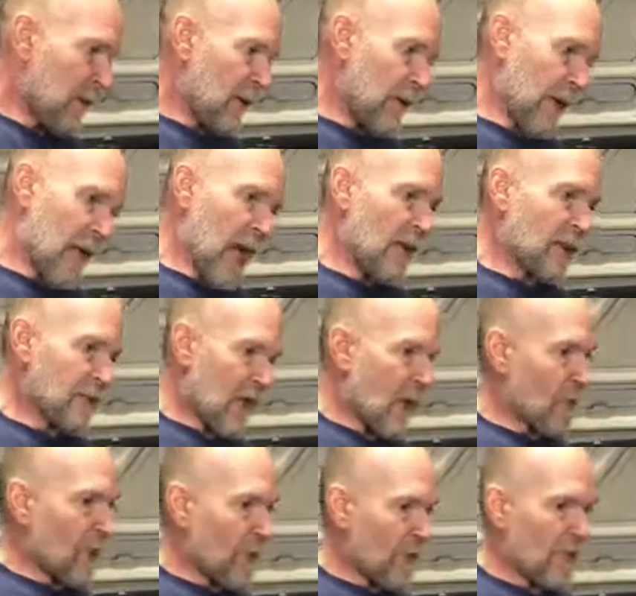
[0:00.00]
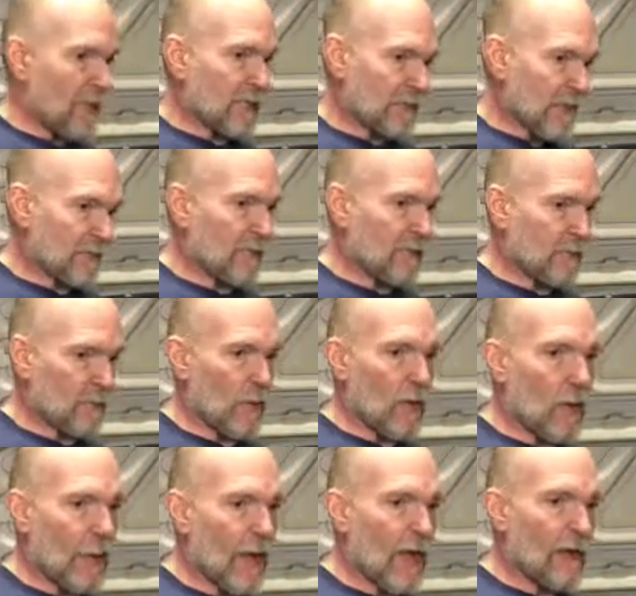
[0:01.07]
yeah, it's got pretty excessive
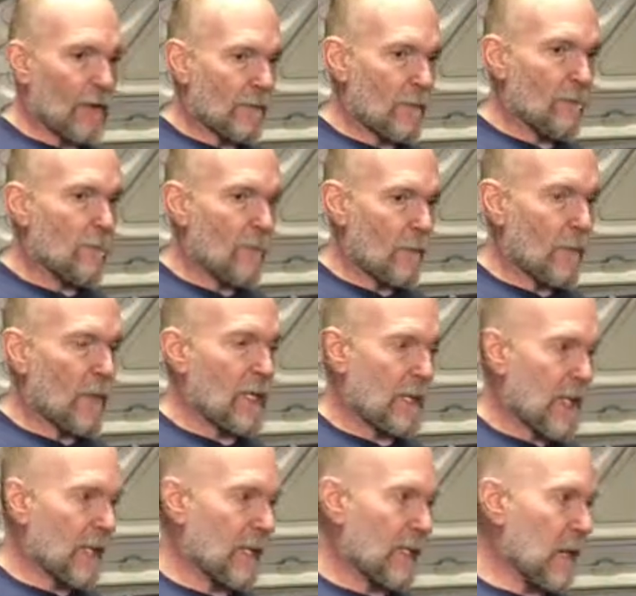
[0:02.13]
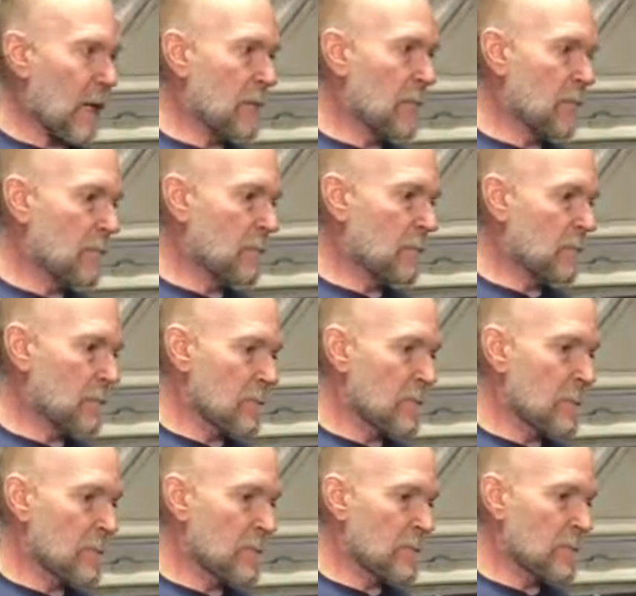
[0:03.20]
blow-by. And now
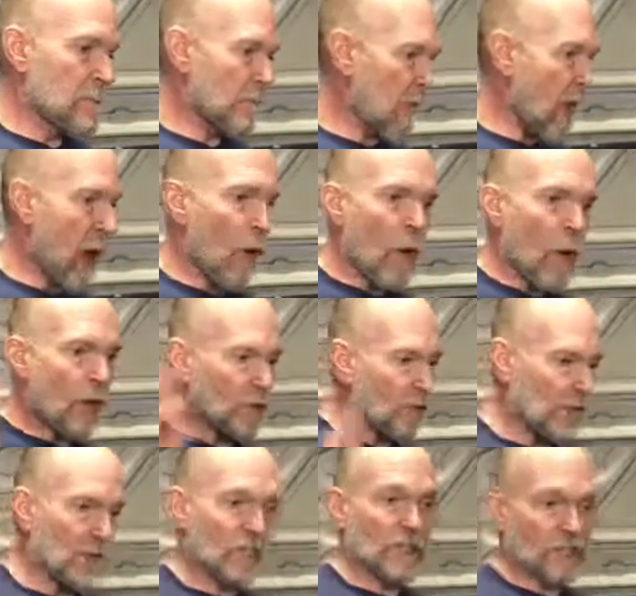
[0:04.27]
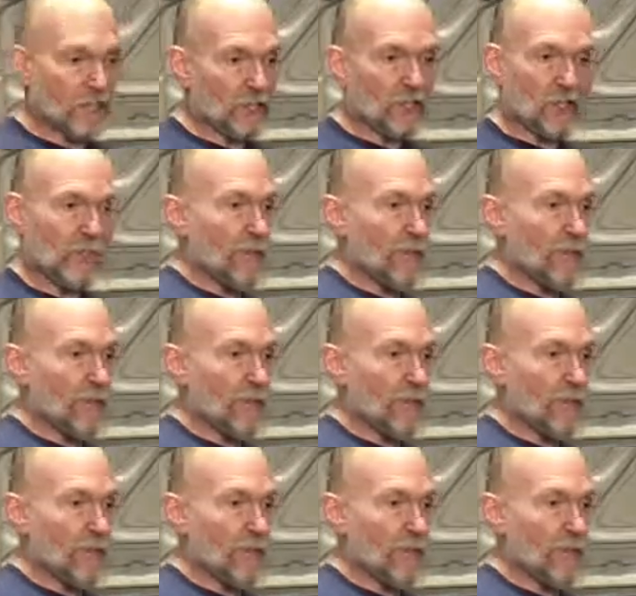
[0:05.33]
all it does is just,